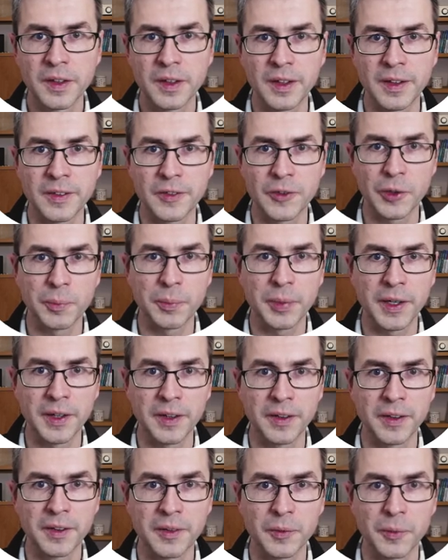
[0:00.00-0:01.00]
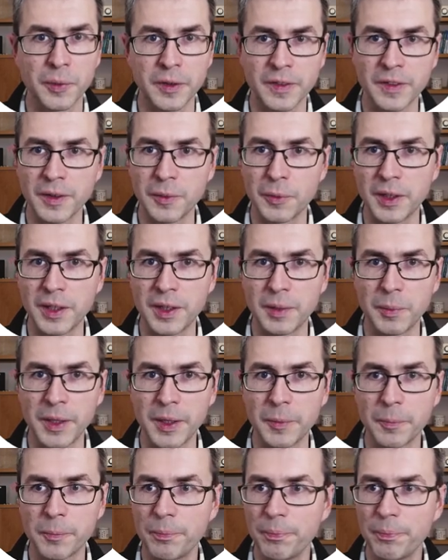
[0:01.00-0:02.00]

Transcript: and compare what they really mean.